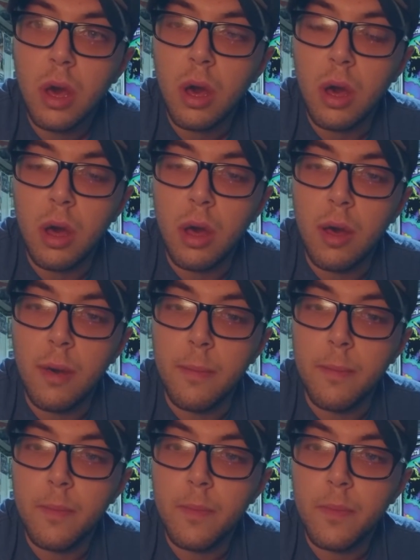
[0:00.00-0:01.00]
uh,
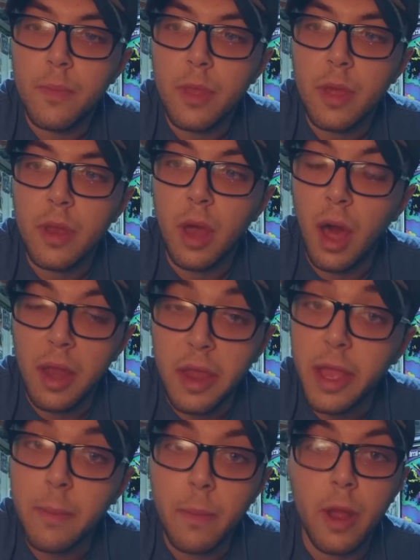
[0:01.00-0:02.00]
not
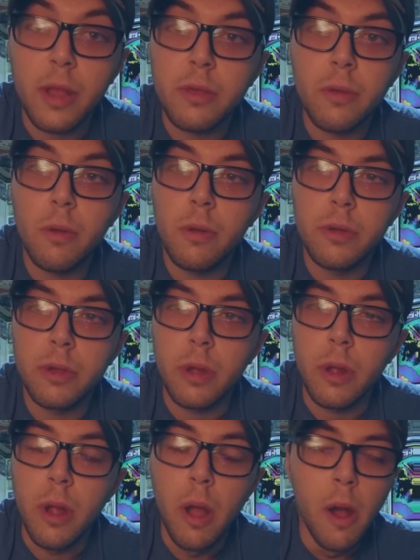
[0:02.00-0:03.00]
name brand tools or